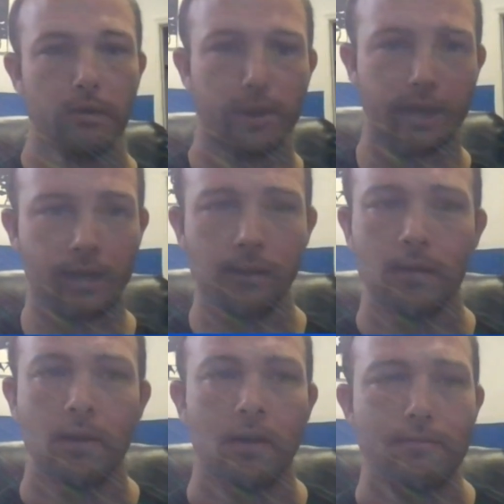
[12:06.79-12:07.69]
Okay.
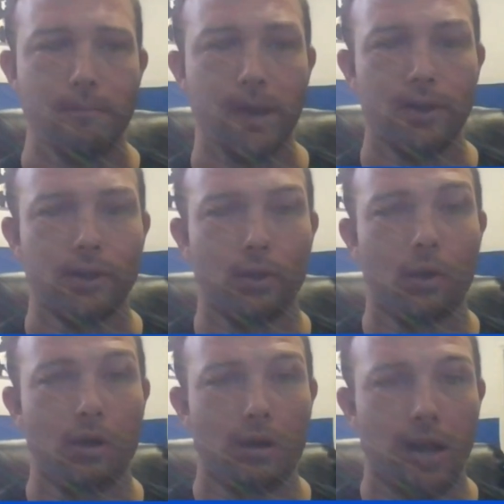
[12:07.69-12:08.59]
Make
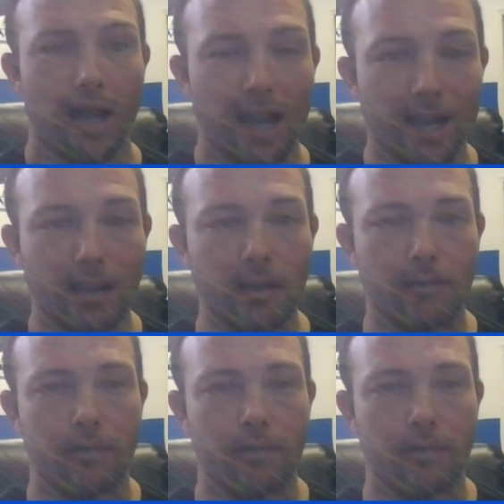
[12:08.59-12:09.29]
sure any of